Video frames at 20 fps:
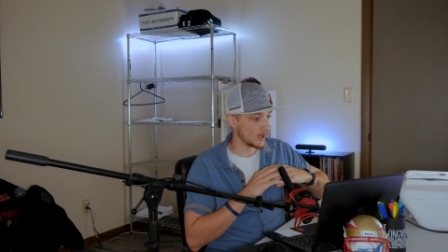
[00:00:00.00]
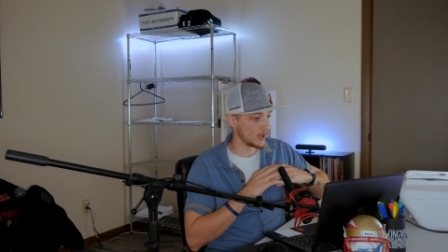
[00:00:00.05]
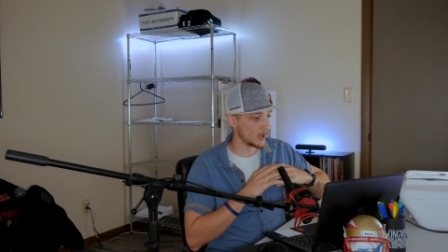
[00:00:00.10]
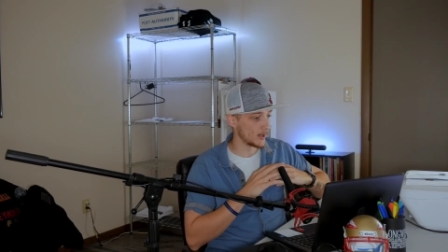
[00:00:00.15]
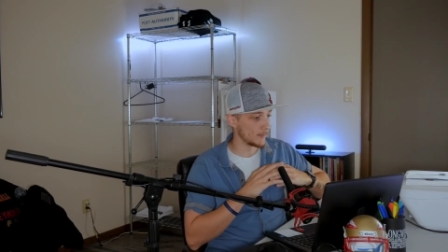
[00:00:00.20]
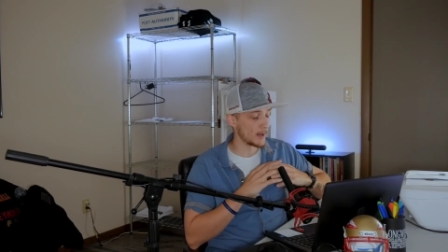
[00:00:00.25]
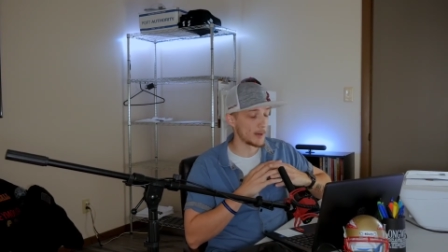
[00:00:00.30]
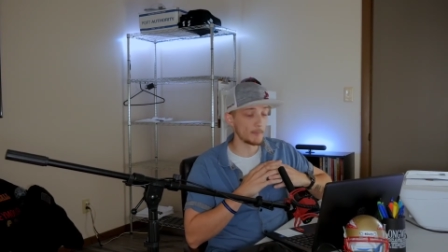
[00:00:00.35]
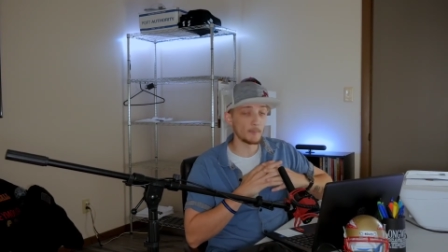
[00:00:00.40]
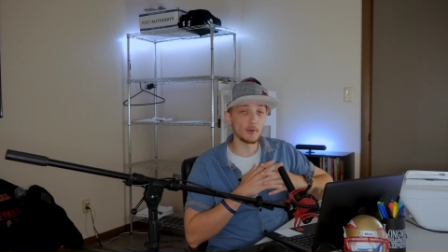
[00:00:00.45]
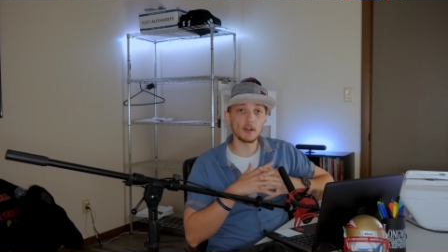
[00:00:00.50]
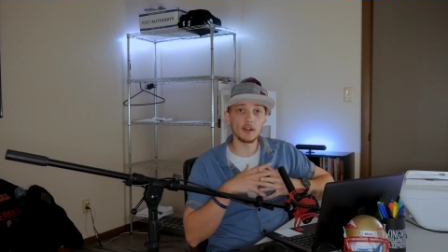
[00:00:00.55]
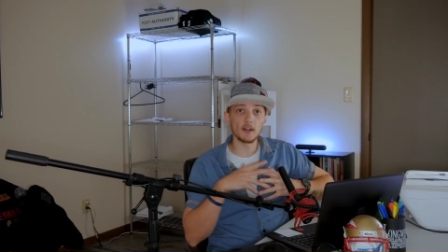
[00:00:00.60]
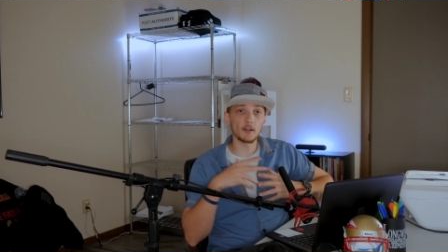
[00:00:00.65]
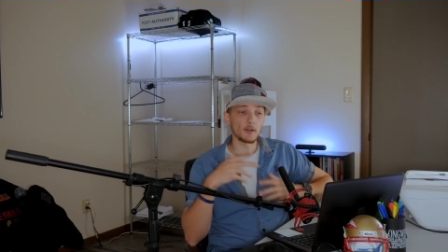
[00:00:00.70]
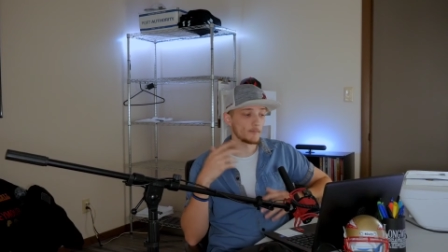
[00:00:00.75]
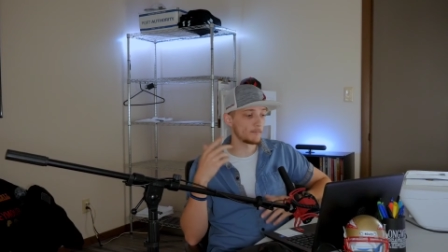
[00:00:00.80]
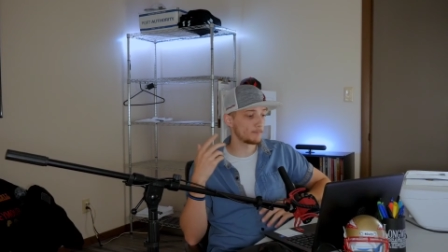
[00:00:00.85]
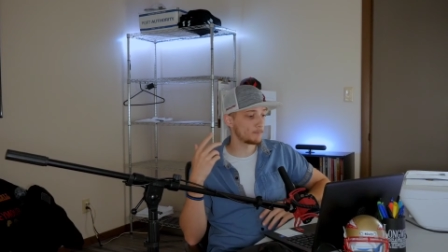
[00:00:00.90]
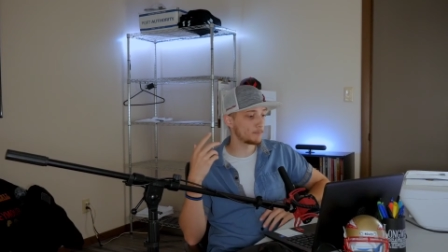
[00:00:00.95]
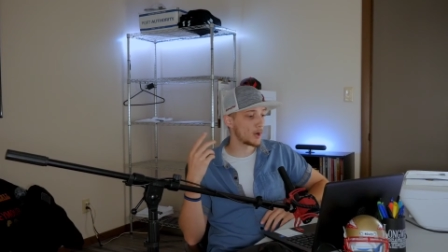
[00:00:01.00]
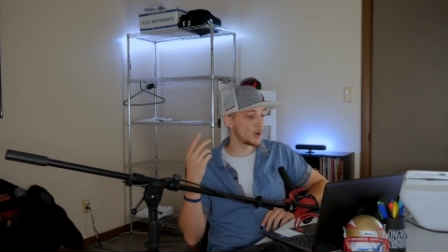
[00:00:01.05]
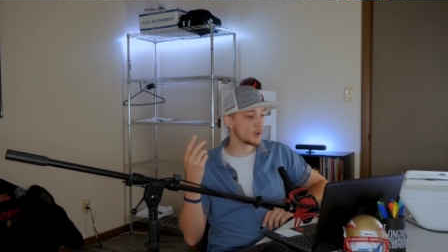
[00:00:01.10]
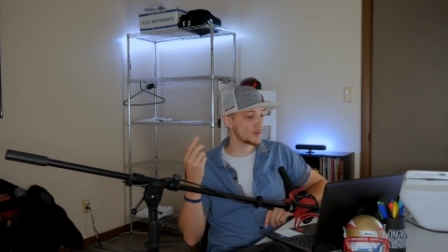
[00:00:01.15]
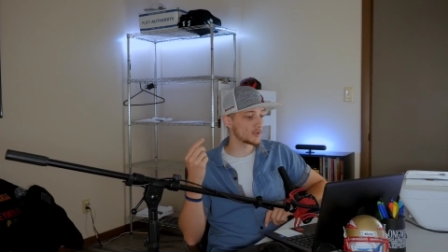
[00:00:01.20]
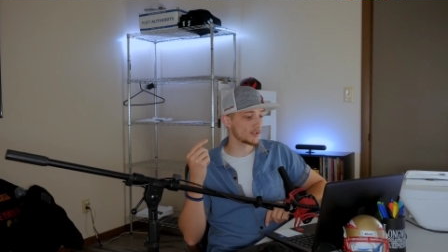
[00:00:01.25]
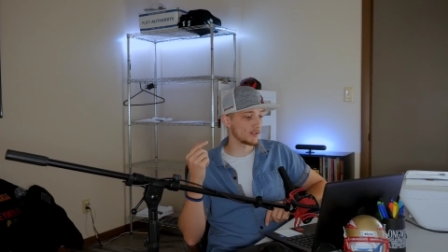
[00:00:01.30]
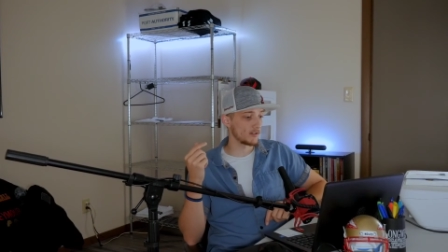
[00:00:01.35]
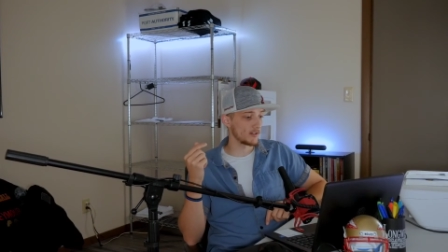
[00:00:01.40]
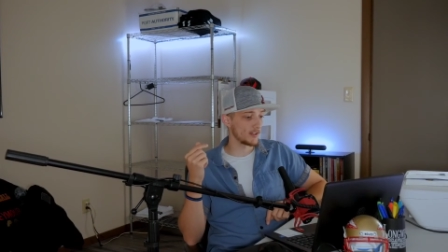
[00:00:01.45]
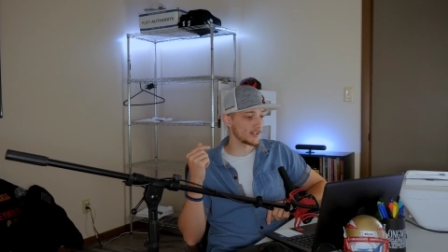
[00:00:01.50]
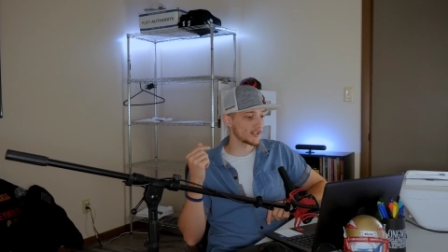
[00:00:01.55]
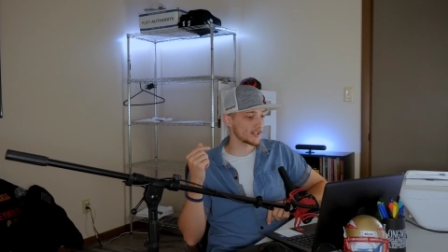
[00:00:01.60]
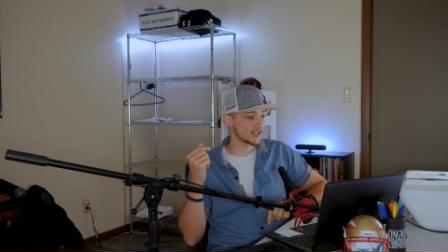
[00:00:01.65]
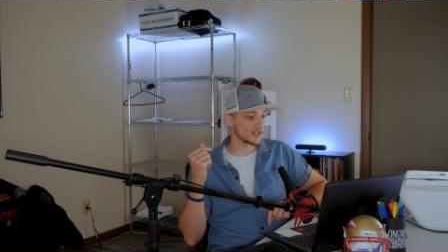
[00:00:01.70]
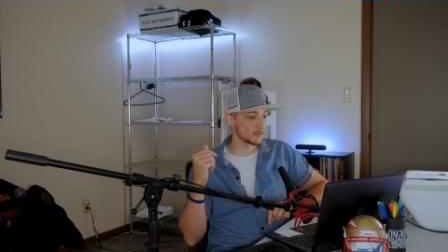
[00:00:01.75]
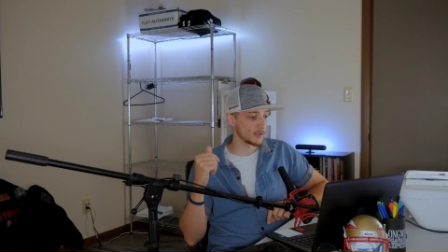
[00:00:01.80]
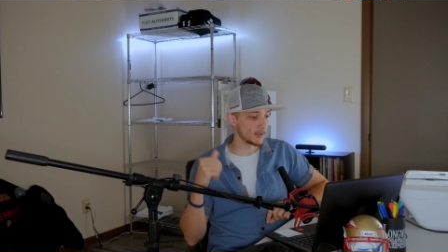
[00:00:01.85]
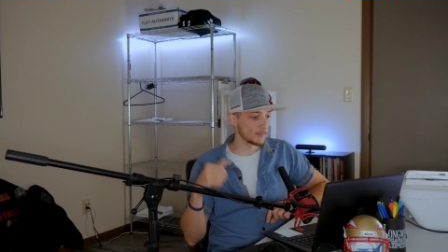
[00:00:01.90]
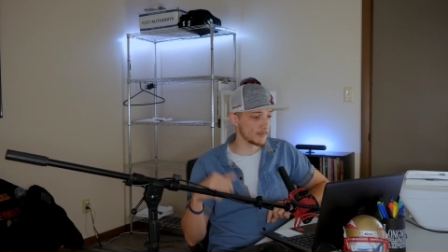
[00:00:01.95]
I put out a post on
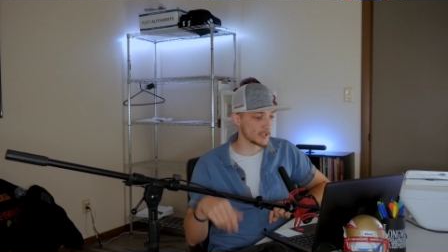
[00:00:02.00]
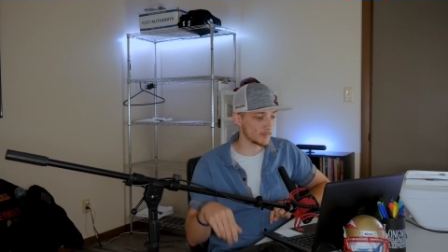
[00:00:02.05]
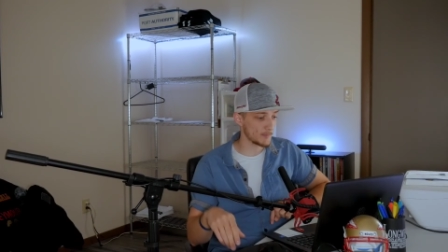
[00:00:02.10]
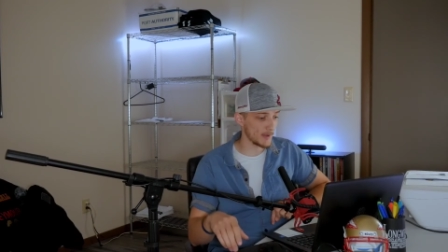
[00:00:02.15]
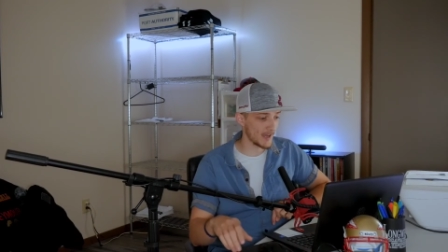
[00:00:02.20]
Instagram this